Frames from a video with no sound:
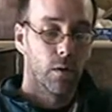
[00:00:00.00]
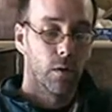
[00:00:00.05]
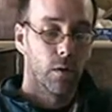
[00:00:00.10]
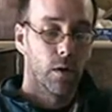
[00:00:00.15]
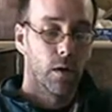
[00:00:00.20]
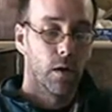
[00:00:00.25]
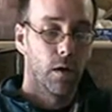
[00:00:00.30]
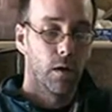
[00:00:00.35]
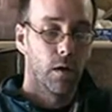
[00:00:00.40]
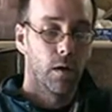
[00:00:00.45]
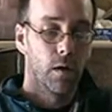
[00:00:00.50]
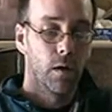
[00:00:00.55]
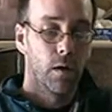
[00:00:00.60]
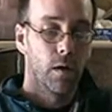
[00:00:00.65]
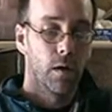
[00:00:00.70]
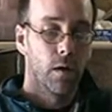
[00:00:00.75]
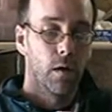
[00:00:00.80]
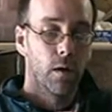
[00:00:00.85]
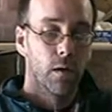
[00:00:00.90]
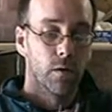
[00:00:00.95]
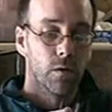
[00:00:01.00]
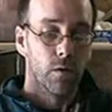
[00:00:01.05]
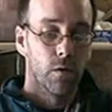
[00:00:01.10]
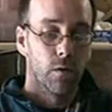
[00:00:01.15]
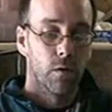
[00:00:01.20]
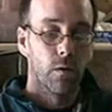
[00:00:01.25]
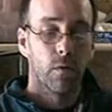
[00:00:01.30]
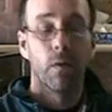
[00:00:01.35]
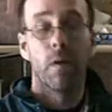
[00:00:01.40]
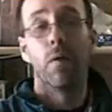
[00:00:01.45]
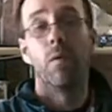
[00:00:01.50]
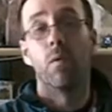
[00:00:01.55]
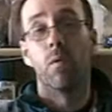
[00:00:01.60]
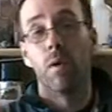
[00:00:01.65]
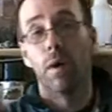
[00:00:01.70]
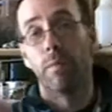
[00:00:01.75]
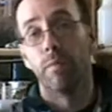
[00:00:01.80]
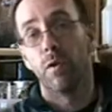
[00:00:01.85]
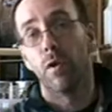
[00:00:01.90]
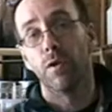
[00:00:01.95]
Okay, so
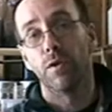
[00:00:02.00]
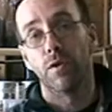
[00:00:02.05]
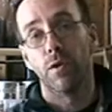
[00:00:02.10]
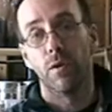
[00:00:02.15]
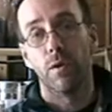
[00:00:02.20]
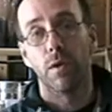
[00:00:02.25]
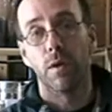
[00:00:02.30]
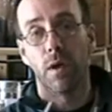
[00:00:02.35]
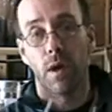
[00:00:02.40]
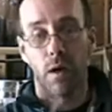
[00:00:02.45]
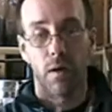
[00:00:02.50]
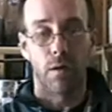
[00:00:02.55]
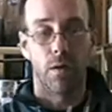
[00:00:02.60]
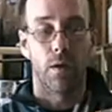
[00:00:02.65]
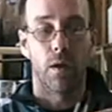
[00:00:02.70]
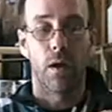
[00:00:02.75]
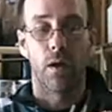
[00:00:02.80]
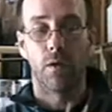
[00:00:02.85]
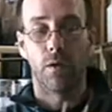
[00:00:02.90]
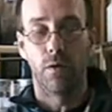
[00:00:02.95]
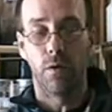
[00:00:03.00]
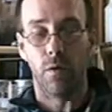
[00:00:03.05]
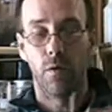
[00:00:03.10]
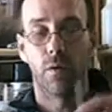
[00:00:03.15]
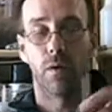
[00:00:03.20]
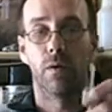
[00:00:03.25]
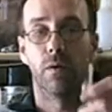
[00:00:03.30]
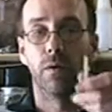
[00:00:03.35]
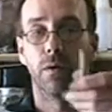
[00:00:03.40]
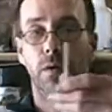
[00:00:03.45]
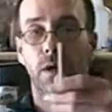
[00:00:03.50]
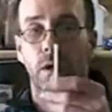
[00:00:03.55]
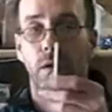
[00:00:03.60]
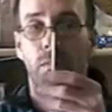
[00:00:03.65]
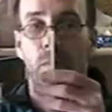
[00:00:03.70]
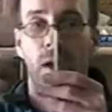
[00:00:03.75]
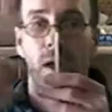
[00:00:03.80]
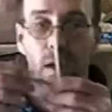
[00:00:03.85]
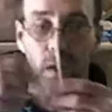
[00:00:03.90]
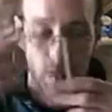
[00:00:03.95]
what I'm going to show you how to do though is
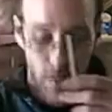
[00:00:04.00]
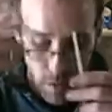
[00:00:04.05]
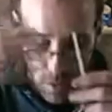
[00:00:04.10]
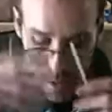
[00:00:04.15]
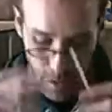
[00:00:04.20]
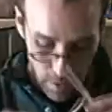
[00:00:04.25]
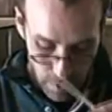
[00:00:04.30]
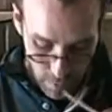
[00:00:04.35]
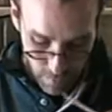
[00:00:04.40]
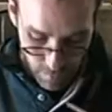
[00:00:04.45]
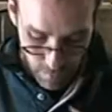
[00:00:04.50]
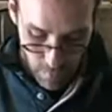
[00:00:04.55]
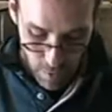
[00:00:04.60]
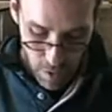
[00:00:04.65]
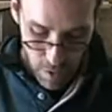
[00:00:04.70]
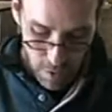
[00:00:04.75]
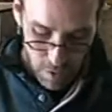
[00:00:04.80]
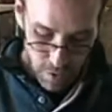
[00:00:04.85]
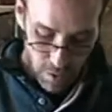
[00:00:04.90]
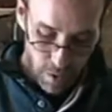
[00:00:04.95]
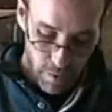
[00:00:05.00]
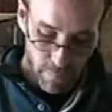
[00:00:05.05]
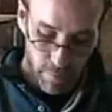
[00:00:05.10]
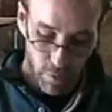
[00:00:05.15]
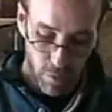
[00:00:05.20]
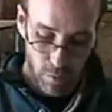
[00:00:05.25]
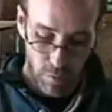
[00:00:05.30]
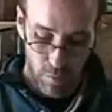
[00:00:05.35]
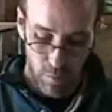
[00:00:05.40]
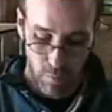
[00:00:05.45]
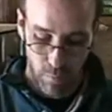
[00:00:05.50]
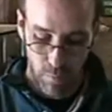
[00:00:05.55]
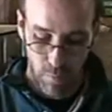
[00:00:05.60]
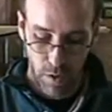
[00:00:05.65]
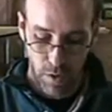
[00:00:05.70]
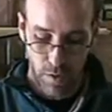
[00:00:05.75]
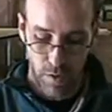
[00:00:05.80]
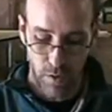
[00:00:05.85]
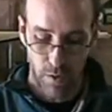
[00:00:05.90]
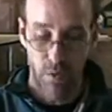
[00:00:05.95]
how to make it look like you've got several
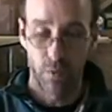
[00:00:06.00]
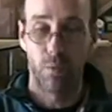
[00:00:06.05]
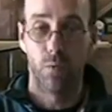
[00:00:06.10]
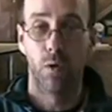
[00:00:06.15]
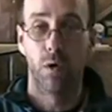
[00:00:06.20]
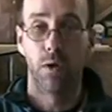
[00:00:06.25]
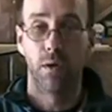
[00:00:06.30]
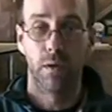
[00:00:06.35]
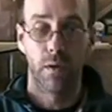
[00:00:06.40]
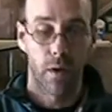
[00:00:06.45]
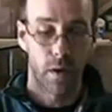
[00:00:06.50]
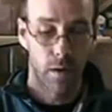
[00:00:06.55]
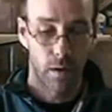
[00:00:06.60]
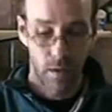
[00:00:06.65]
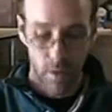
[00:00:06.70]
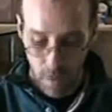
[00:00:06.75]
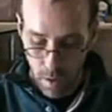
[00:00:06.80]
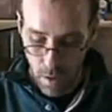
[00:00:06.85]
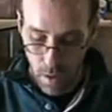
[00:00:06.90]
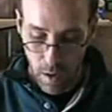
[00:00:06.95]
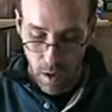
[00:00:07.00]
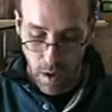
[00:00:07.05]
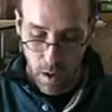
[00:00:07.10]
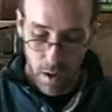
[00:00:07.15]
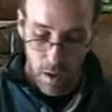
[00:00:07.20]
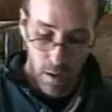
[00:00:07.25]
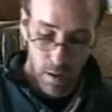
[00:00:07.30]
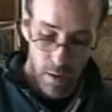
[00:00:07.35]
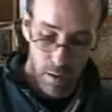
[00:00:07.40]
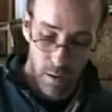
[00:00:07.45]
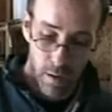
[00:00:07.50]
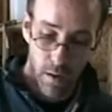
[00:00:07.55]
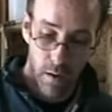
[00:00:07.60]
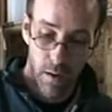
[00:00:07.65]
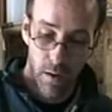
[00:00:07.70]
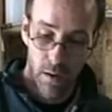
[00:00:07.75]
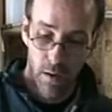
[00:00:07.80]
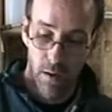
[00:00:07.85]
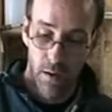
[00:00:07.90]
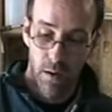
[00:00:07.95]
pieces of wood there. And
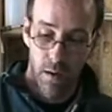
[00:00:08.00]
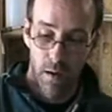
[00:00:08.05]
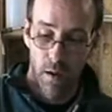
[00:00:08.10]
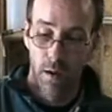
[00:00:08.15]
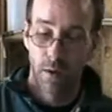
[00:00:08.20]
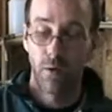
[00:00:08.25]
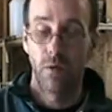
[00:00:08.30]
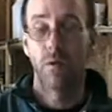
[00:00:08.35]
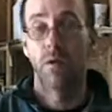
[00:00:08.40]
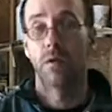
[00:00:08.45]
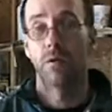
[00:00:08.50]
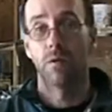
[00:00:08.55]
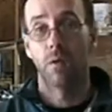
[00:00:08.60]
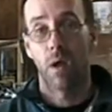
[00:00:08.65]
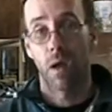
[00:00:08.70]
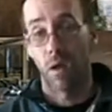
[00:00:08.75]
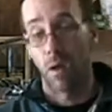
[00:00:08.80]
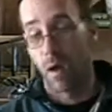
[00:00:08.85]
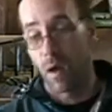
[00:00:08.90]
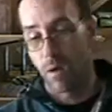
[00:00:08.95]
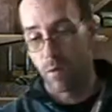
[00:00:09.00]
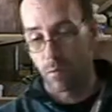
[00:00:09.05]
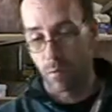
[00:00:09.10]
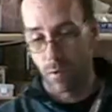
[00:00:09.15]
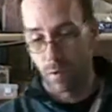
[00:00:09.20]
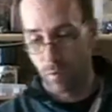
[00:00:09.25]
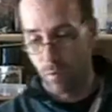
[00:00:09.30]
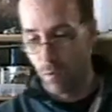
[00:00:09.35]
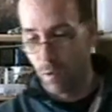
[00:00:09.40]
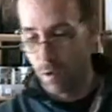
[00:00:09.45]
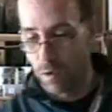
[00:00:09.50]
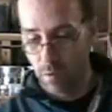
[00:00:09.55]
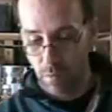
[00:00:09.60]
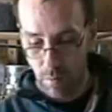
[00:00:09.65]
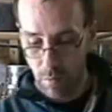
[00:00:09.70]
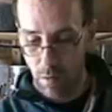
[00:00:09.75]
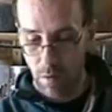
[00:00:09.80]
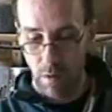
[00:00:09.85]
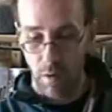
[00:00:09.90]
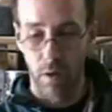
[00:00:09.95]
I do this a lot with
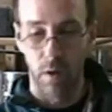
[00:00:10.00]
wood.